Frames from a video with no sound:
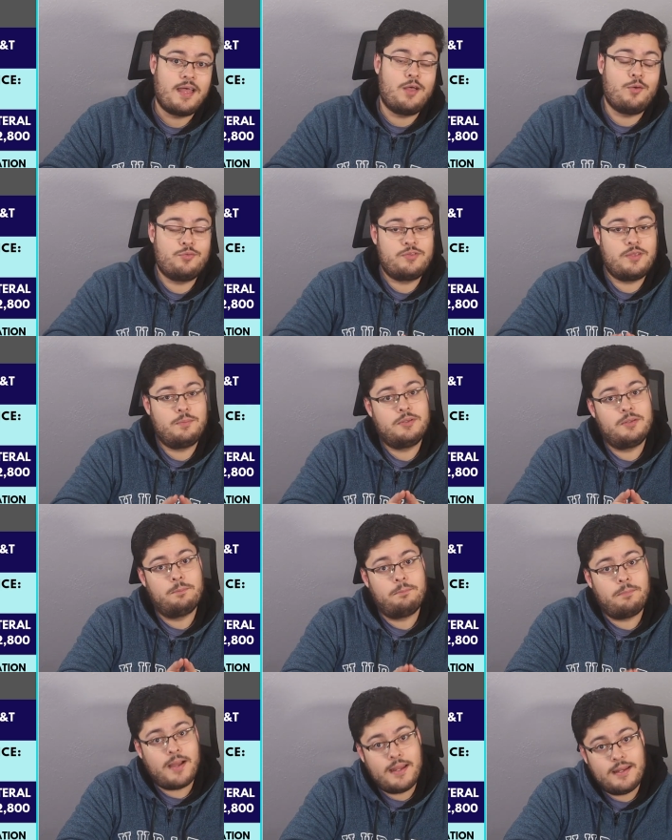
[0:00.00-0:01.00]
I was able to
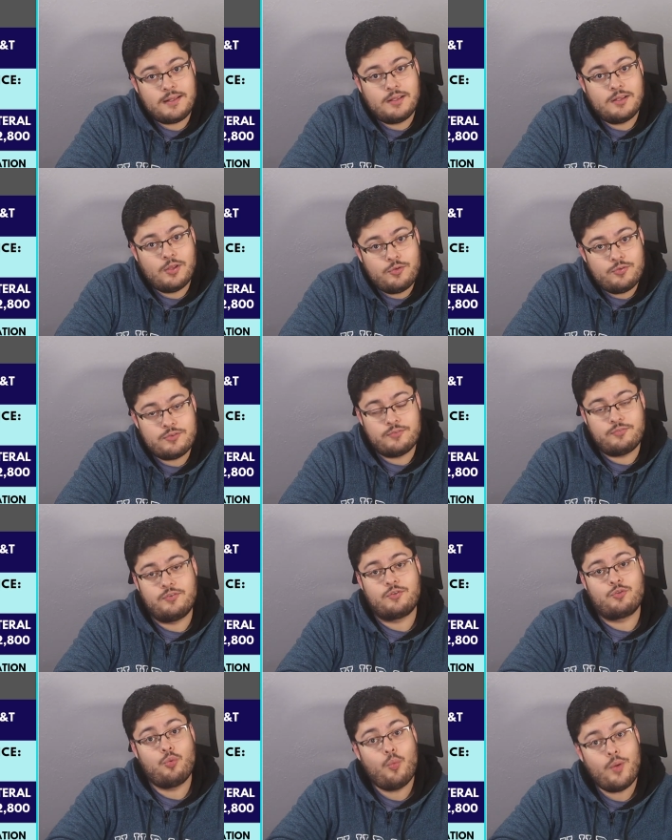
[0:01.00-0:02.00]
buy to close it
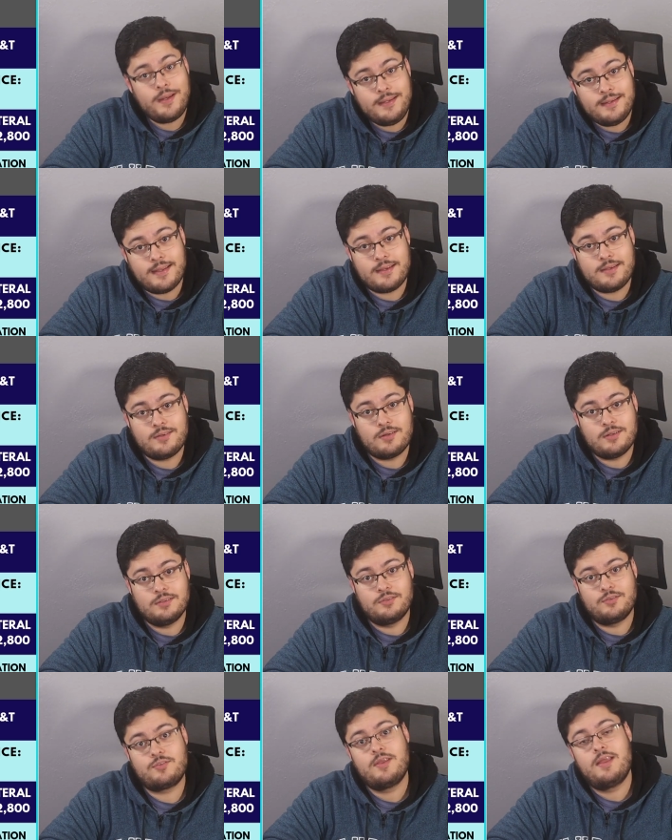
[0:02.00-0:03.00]
for
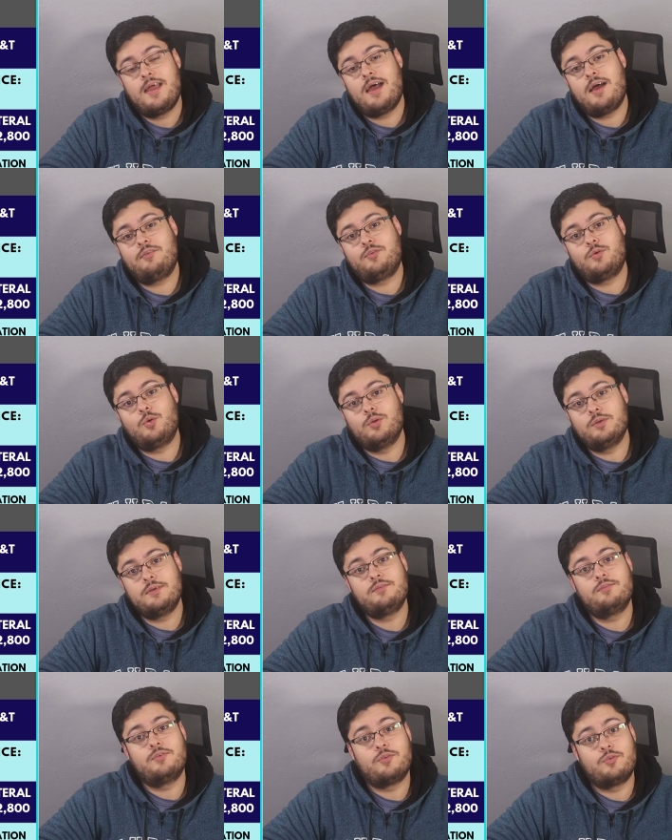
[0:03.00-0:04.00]
$29 after
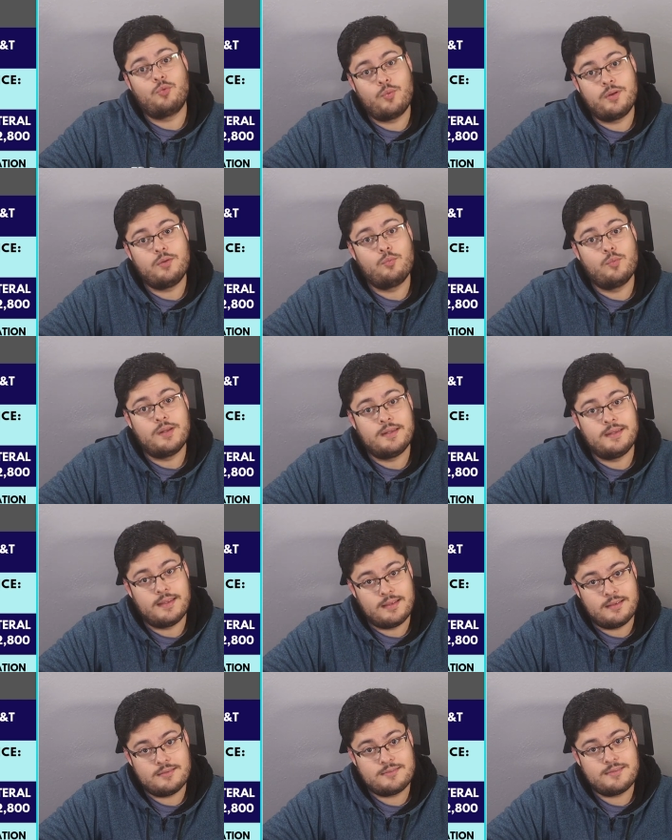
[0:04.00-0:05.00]
holding for 21
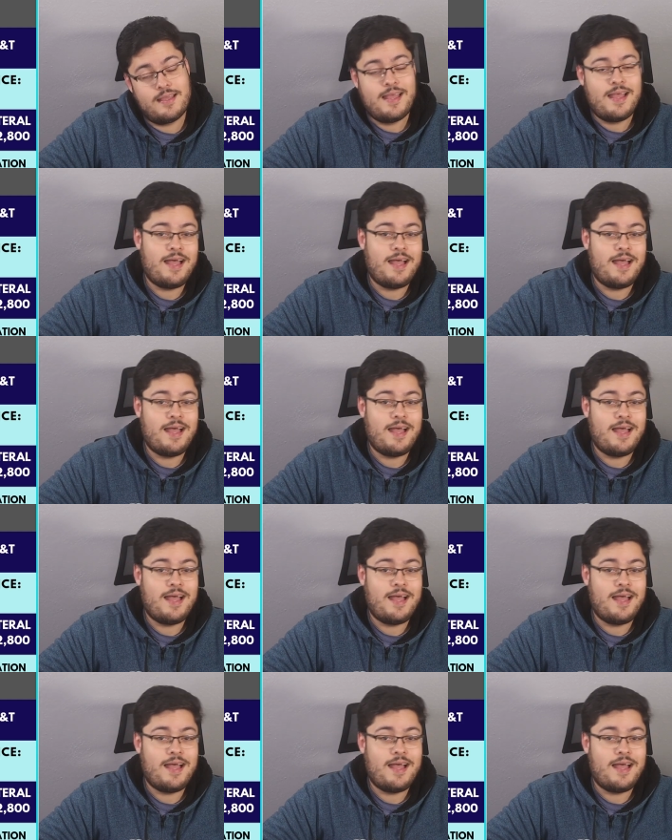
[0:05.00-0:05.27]
days.